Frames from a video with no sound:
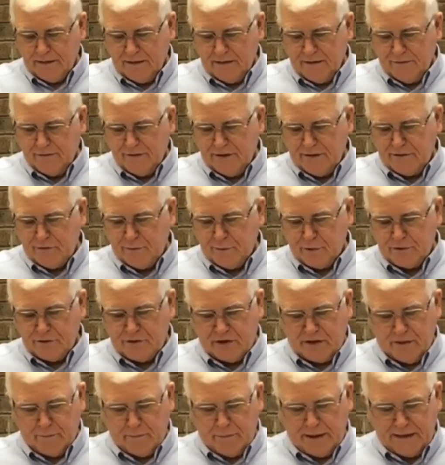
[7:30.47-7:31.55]
This was
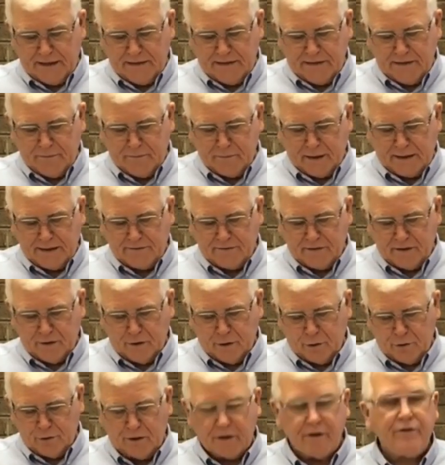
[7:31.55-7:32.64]
commanded by the
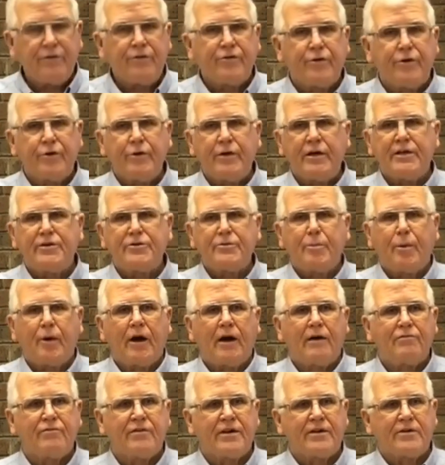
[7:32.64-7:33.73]
Lord through his
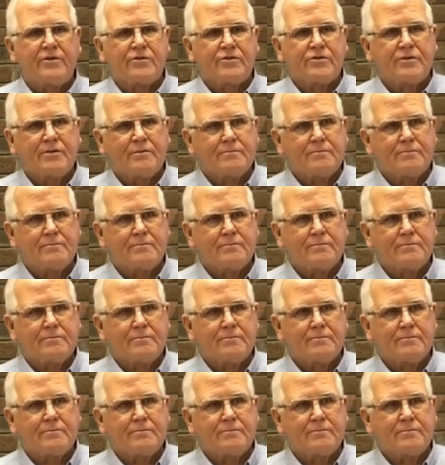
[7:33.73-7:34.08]
prophets.